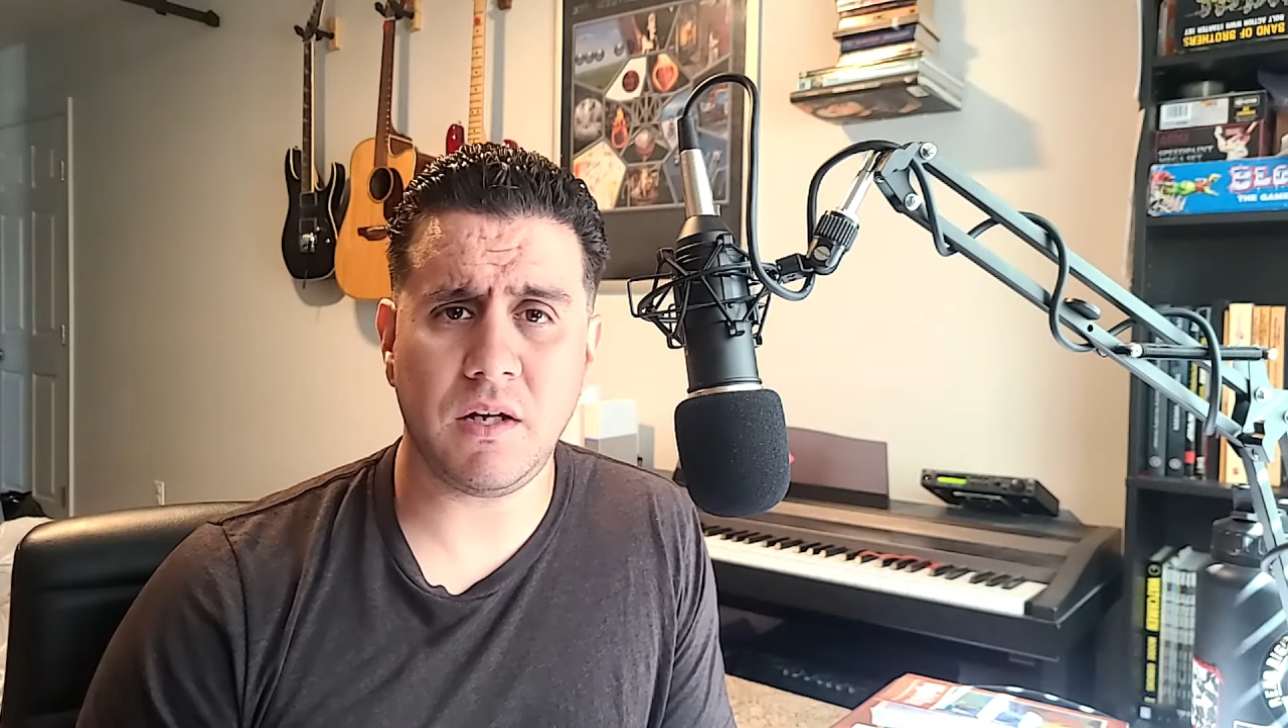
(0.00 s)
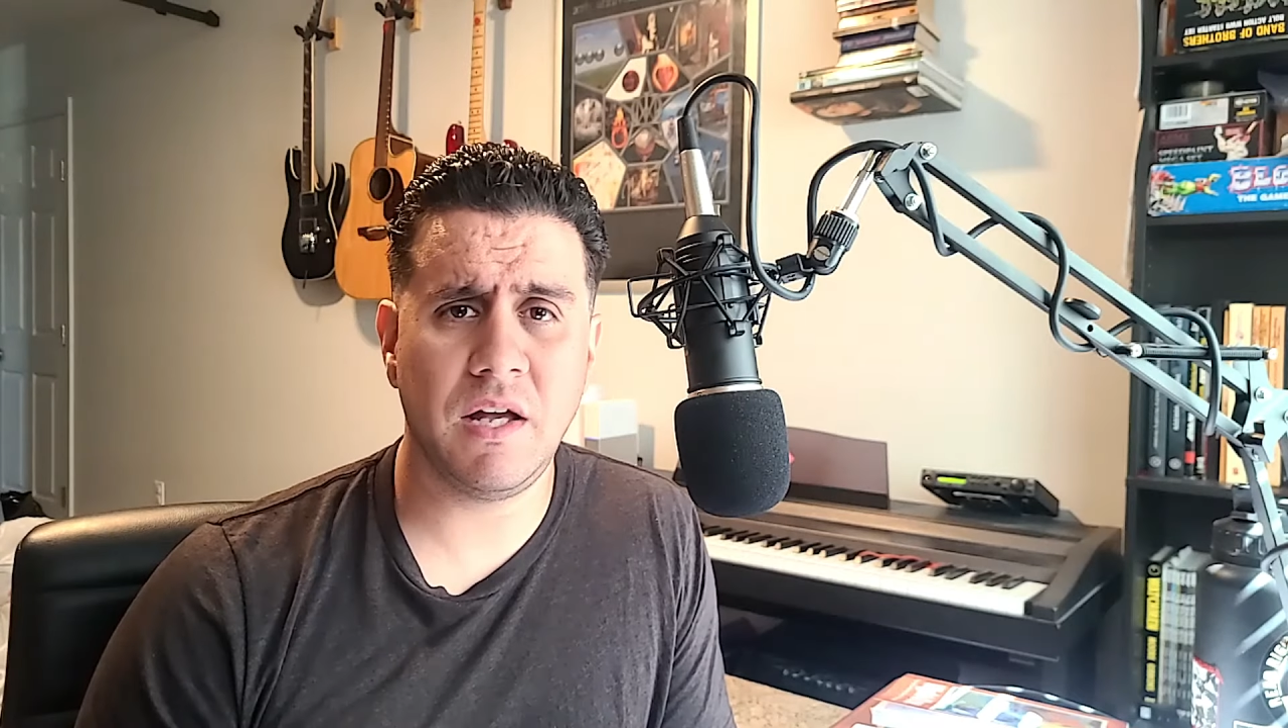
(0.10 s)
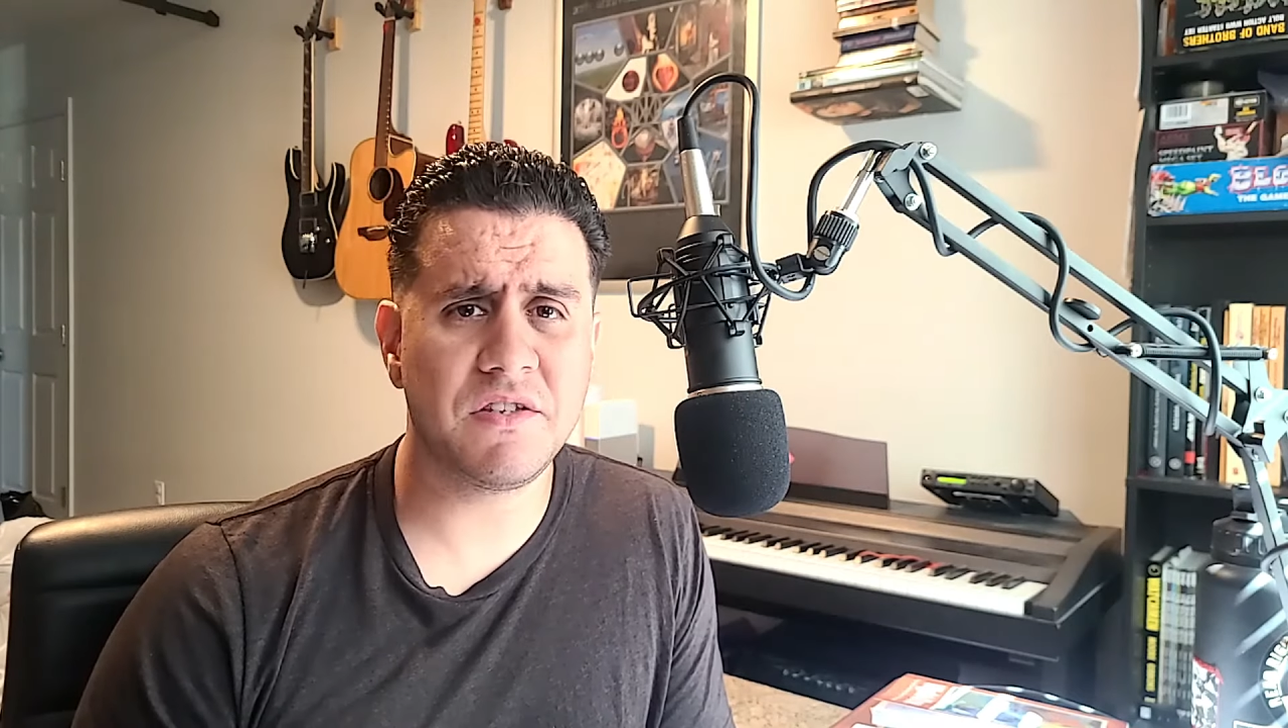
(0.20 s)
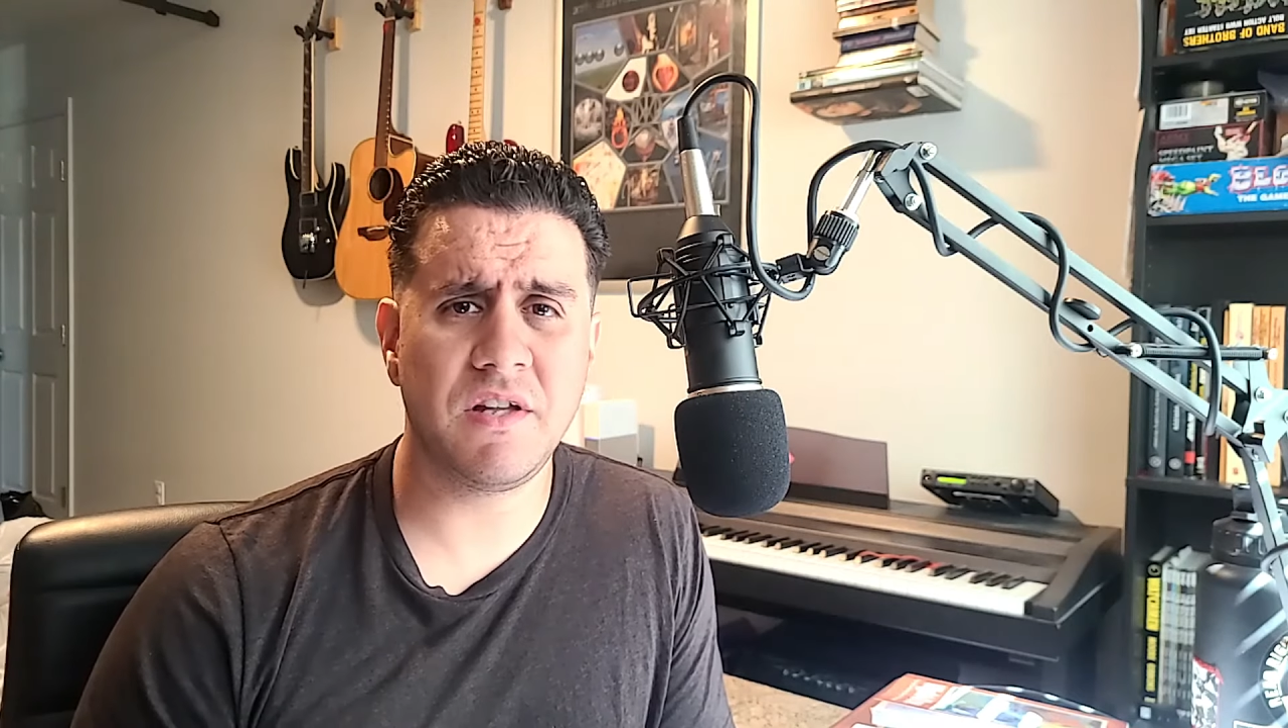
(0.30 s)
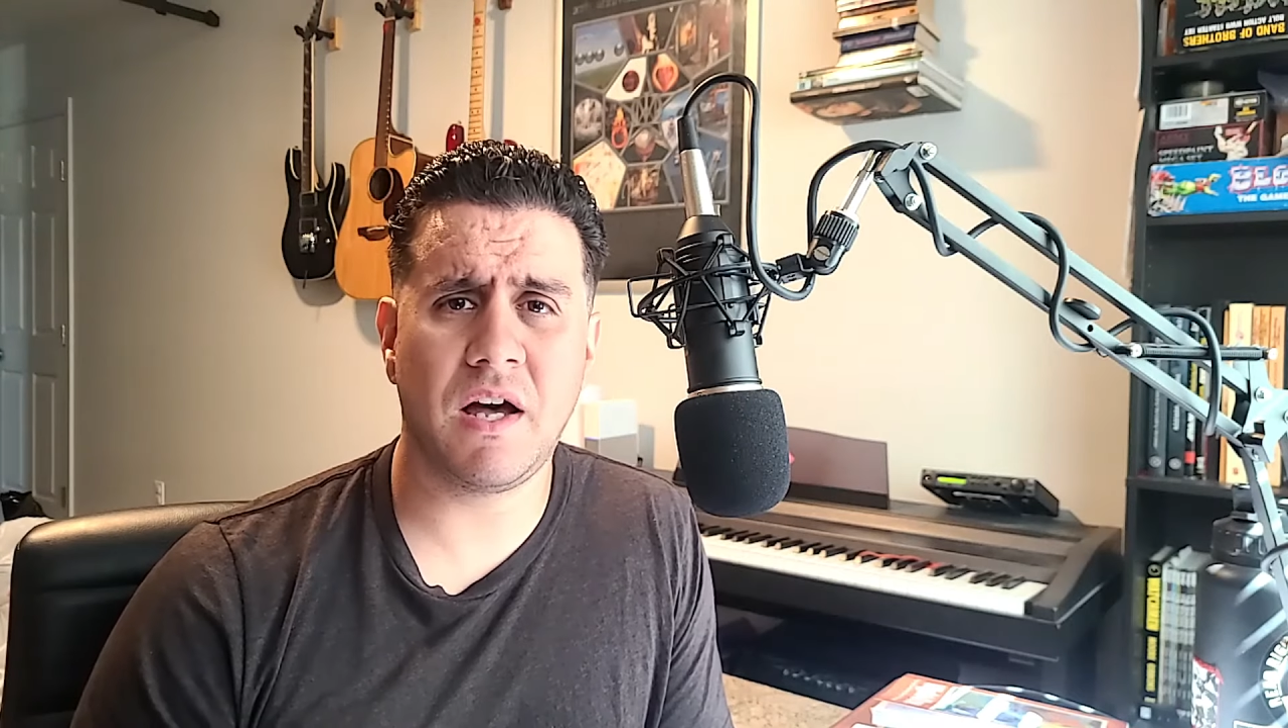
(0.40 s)

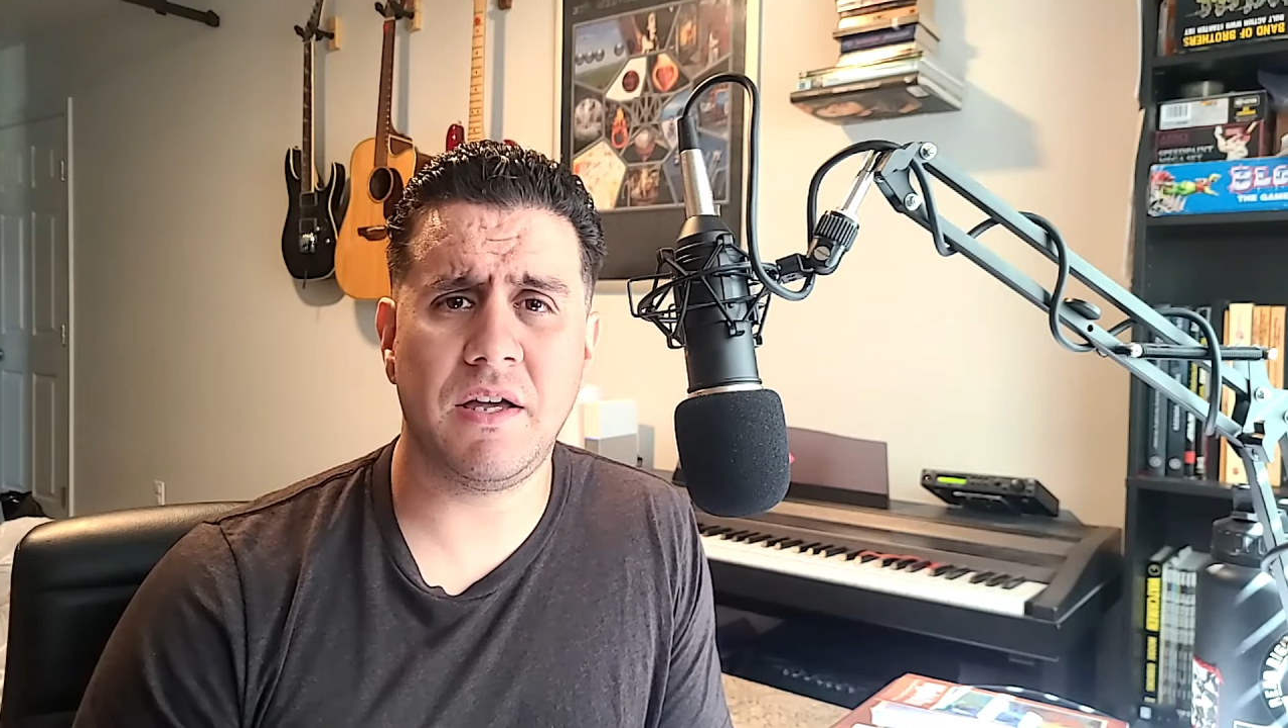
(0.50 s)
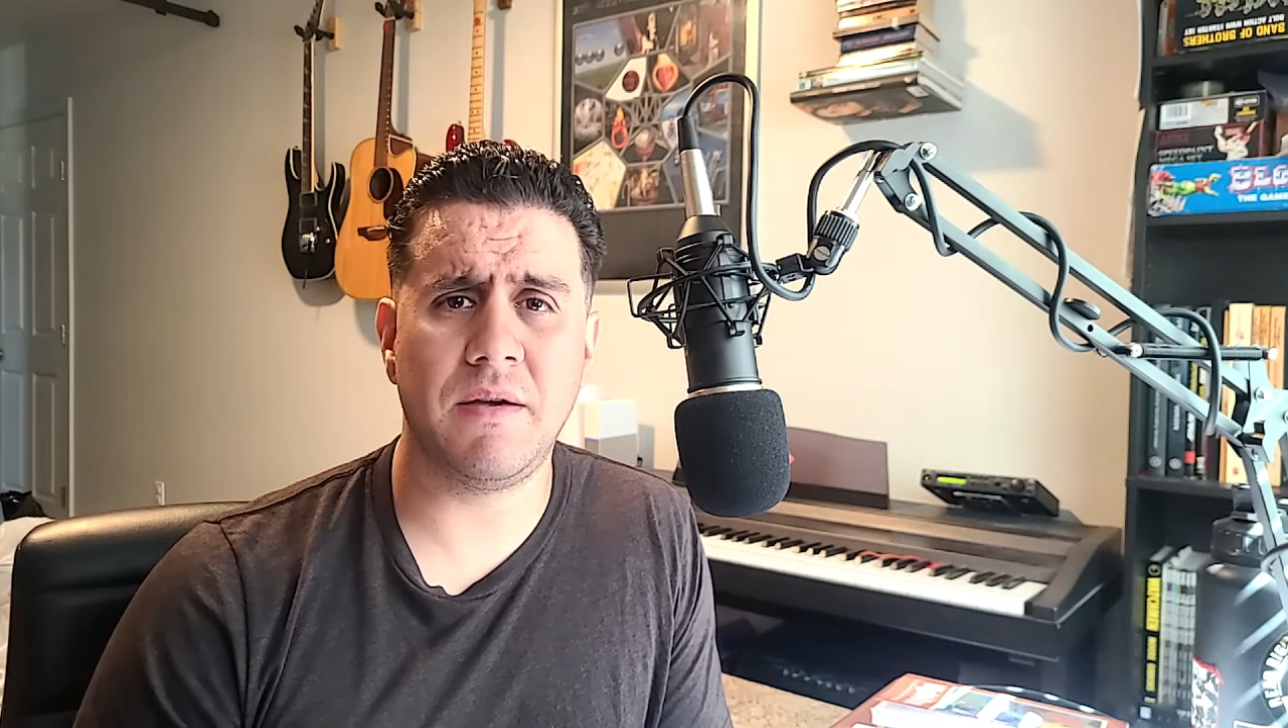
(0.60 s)
it's not